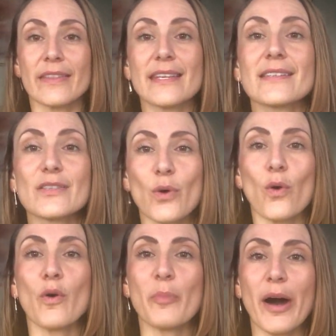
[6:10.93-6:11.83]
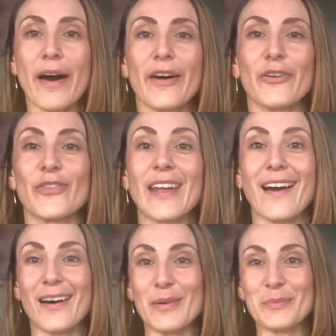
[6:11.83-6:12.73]
This is all part of the
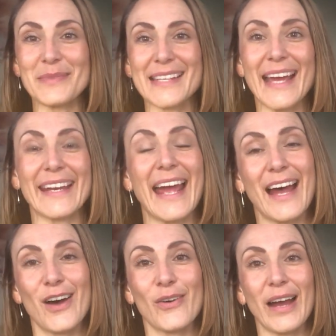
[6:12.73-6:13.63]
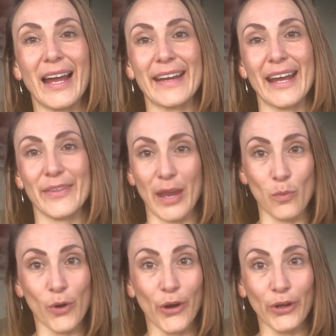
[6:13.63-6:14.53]
arms and how they
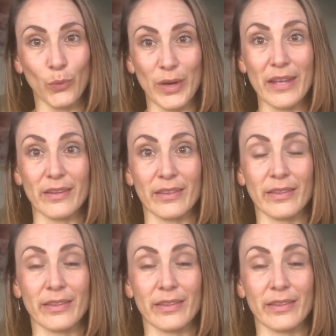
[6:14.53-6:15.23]
work with